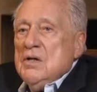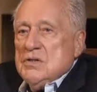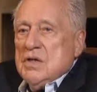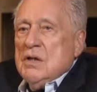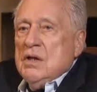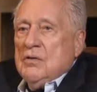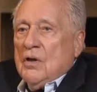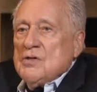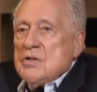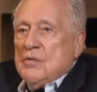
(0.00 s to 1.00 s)
she
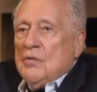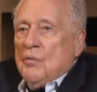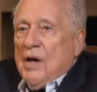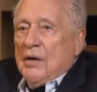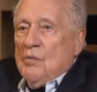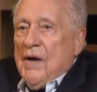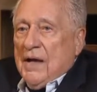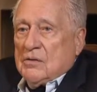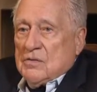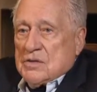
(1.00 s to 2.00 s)
thought she would want to go
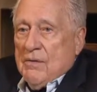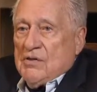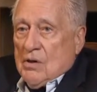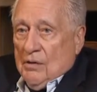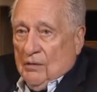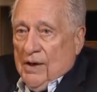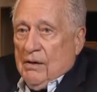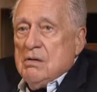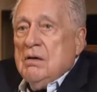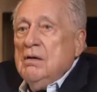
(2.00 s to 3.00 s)
back to the cemetery
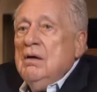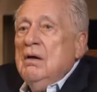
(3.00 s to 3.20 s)
later.